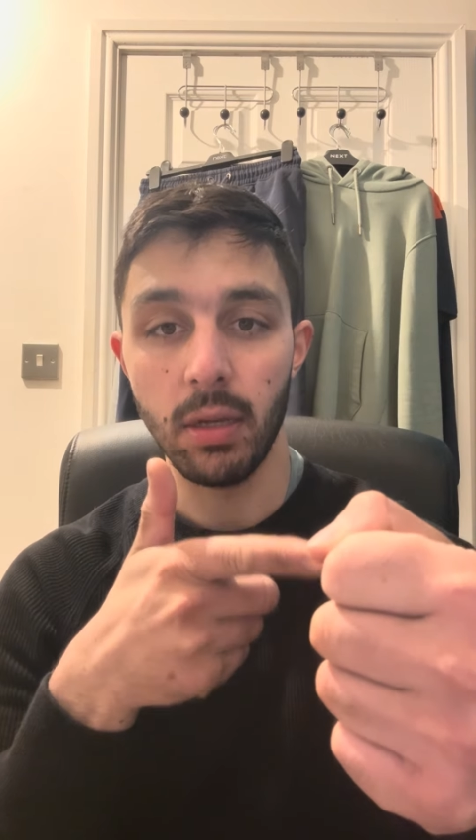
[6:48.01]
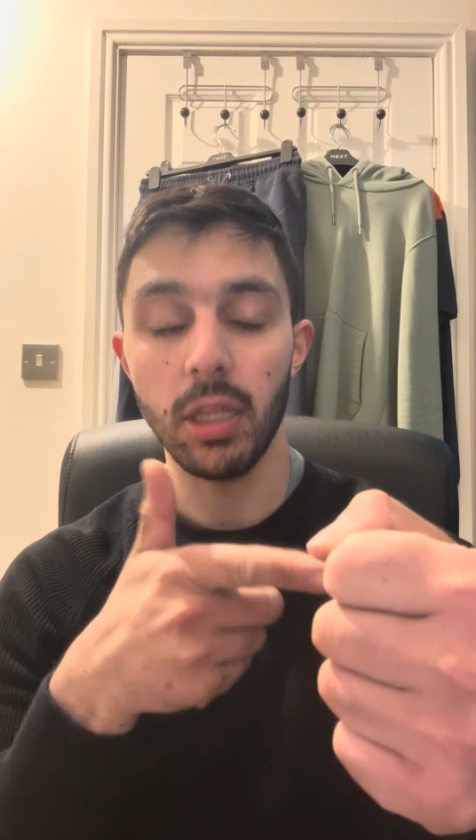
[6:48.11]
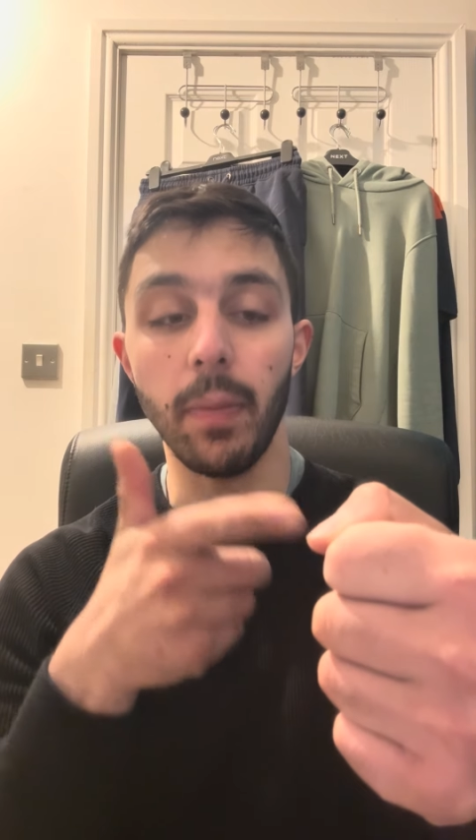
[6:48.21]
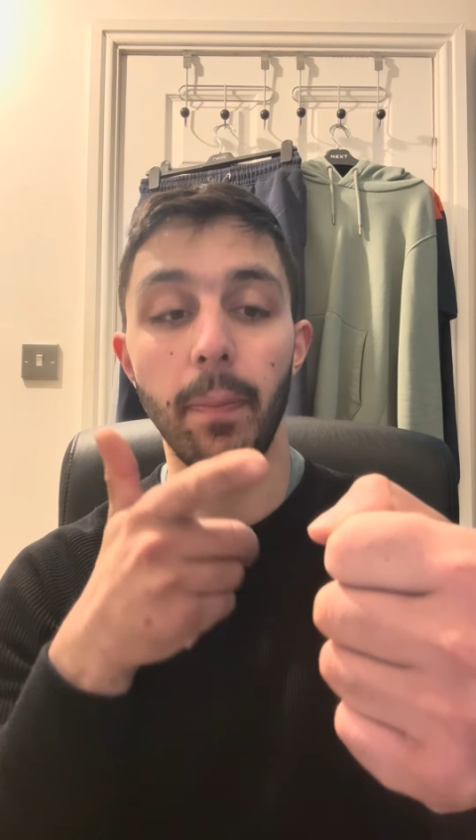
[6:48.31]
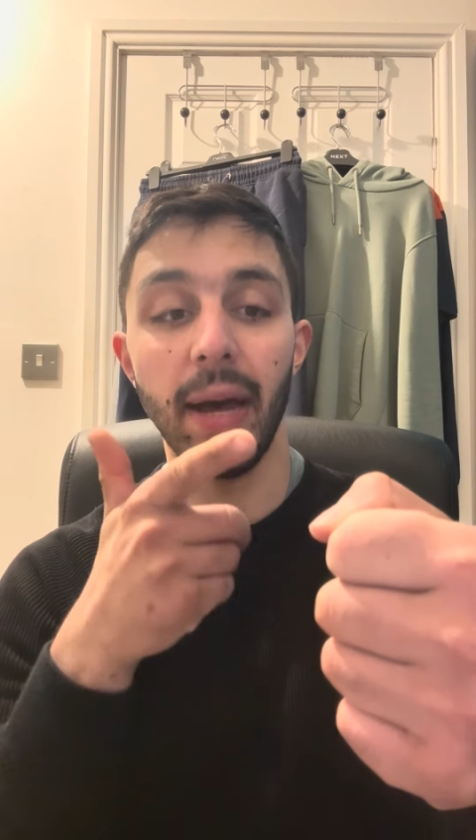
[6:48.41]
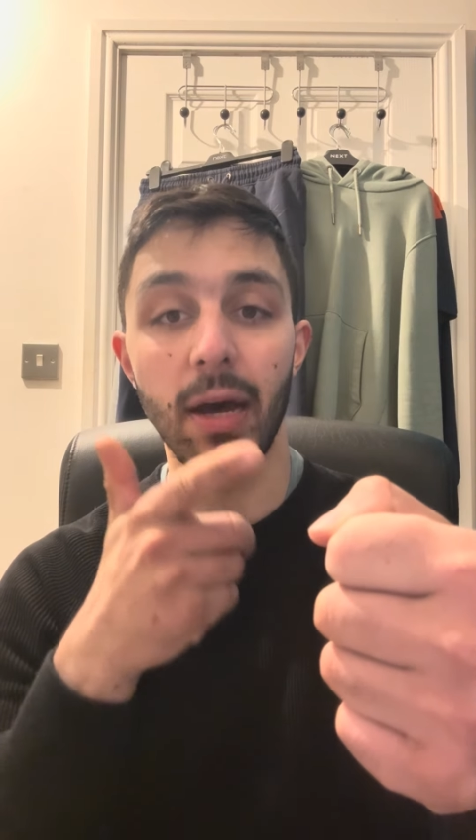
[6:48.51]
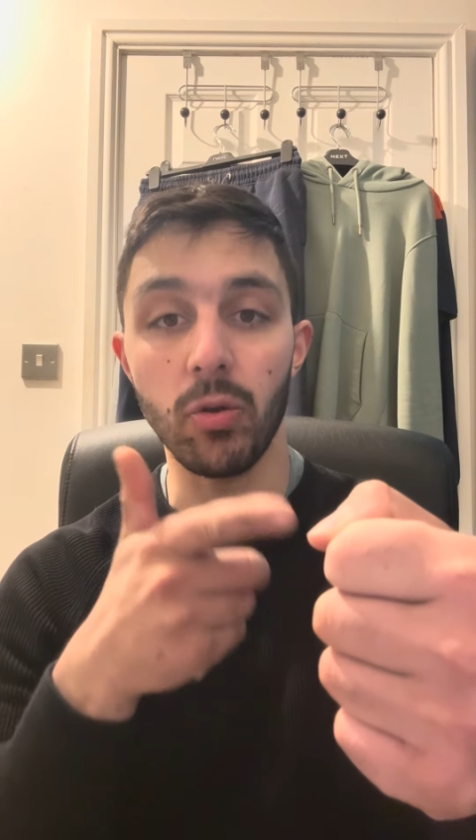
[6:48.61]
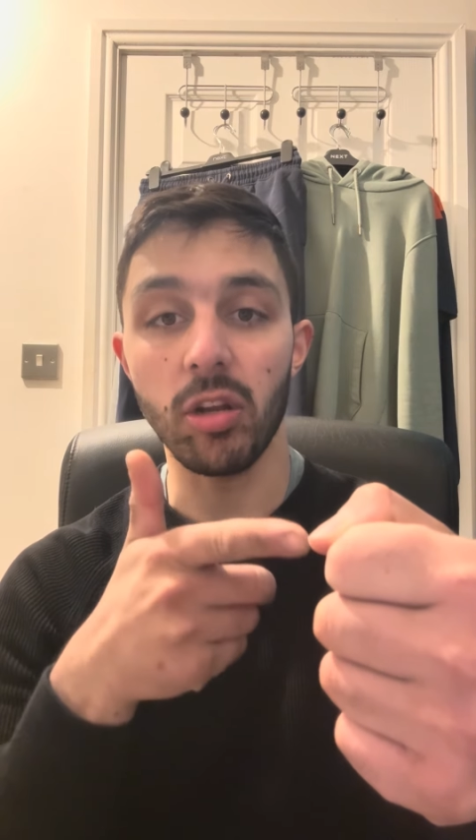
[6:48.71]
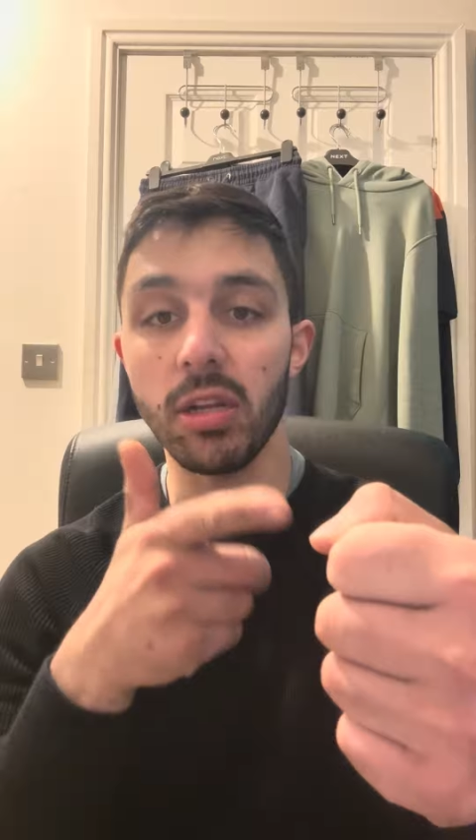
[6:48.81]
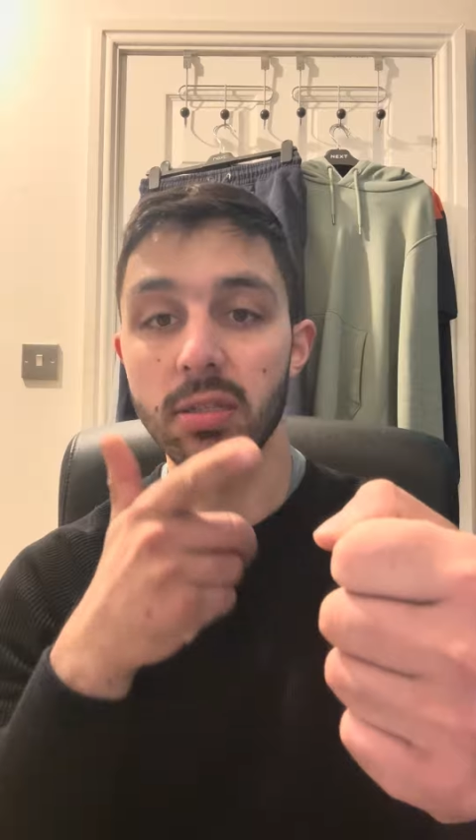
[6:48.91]
the
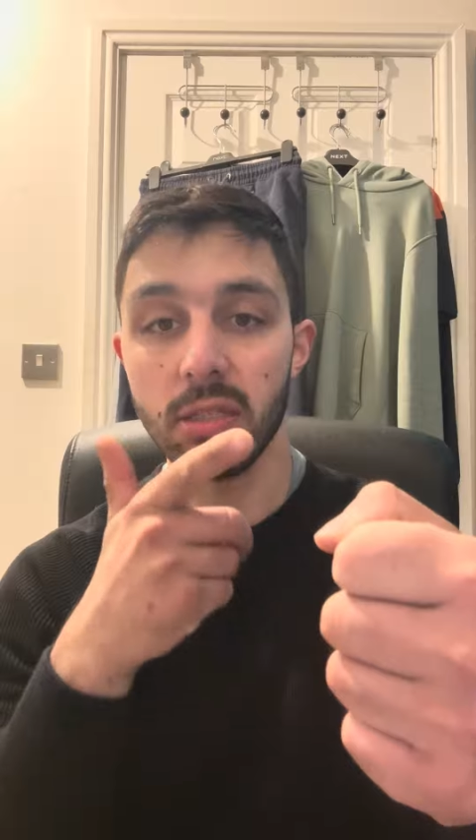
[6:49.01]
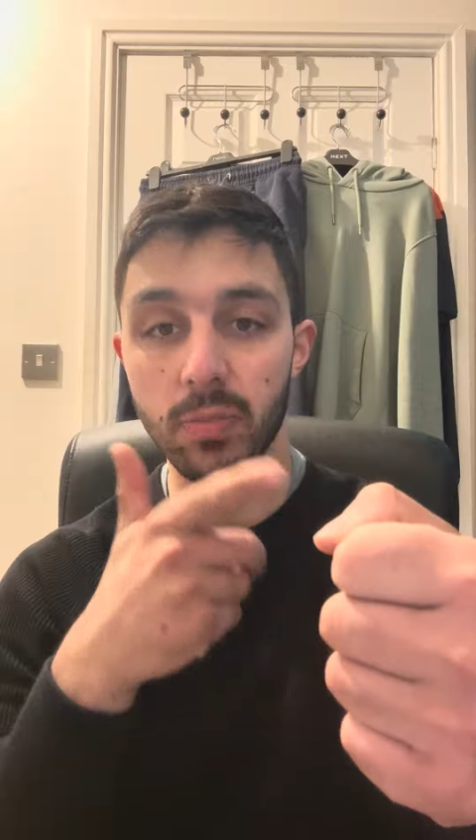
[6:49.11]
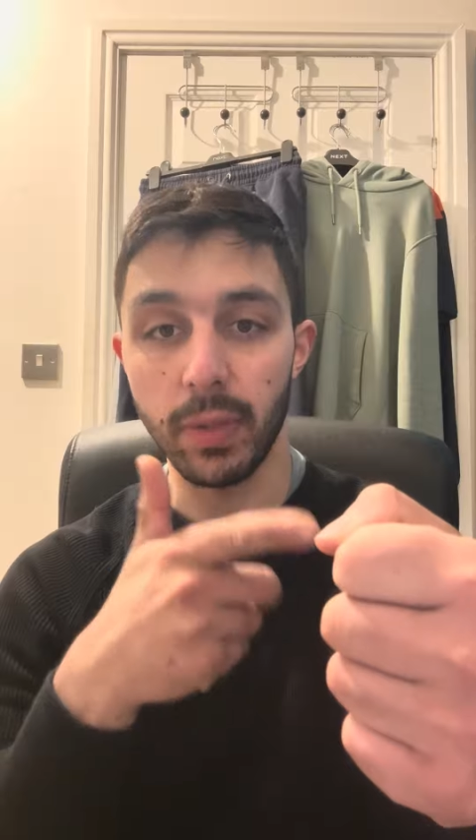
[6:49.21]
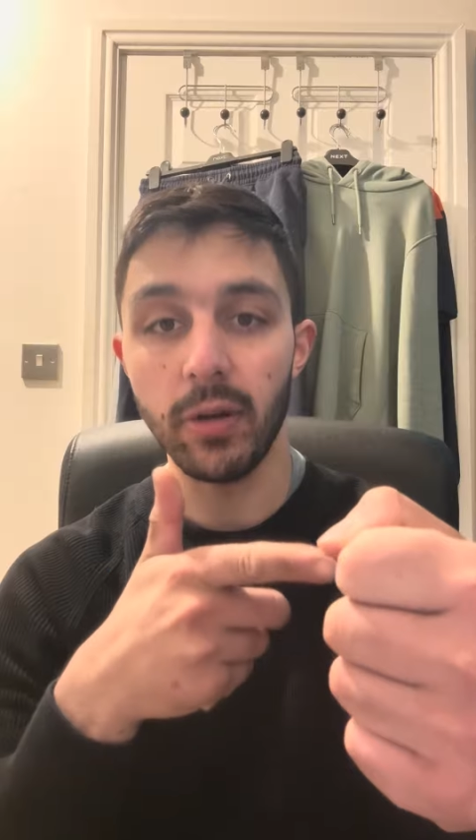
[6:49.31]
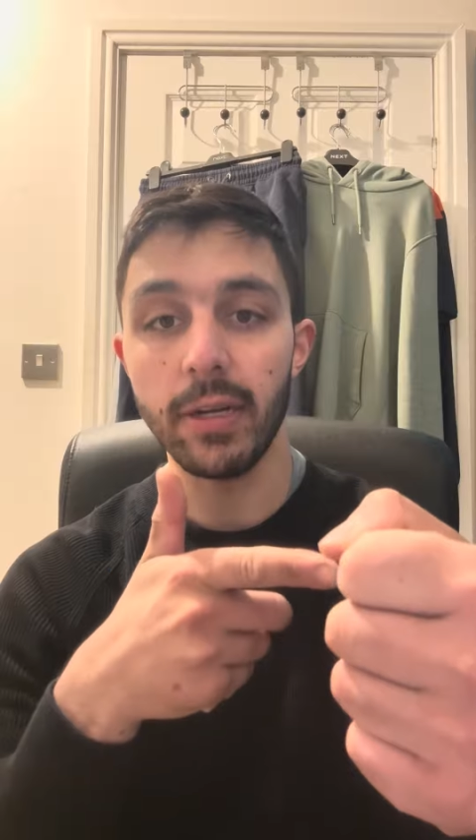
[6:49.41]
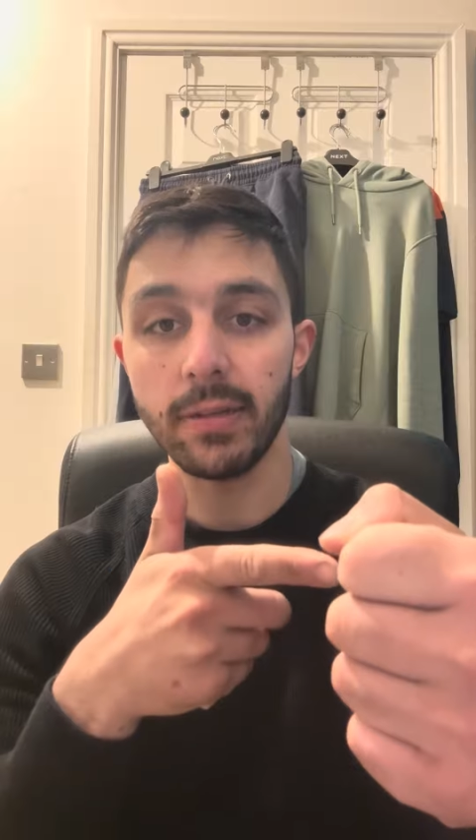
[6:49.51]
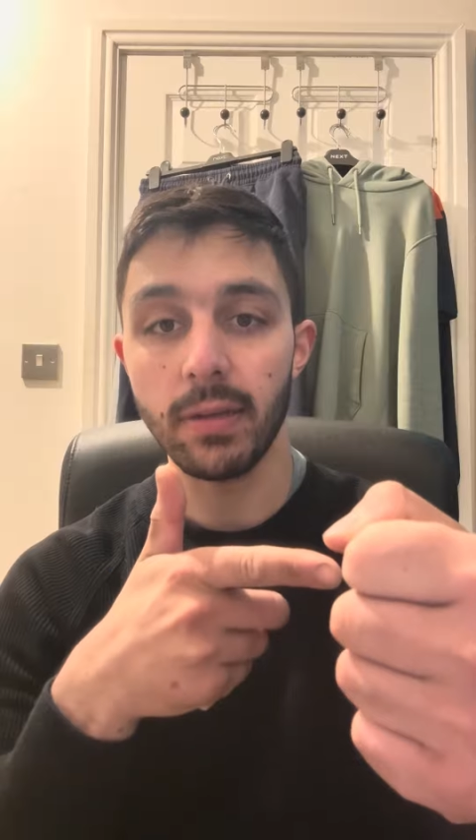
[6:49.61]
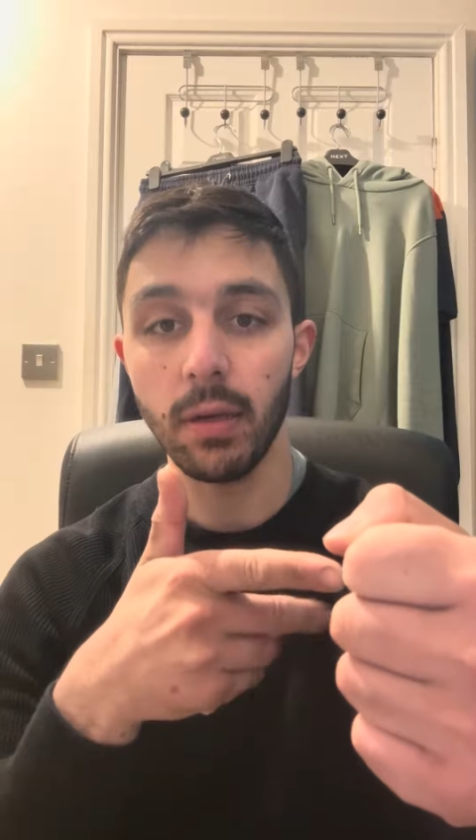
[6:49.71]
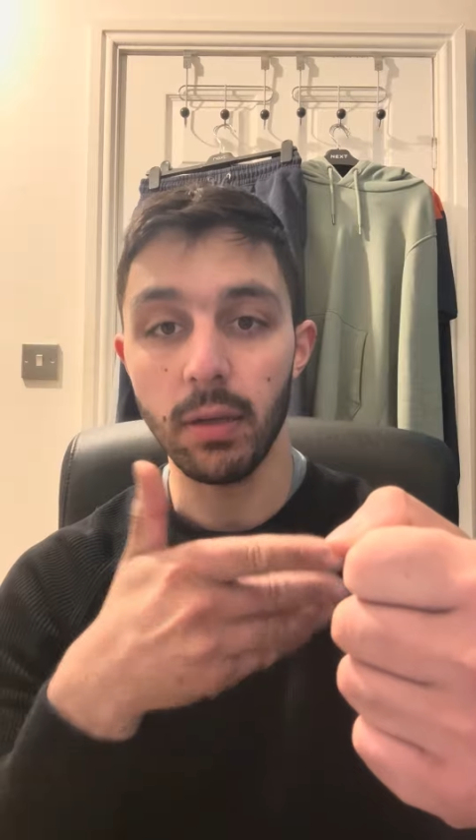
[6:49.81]
boundless spirit.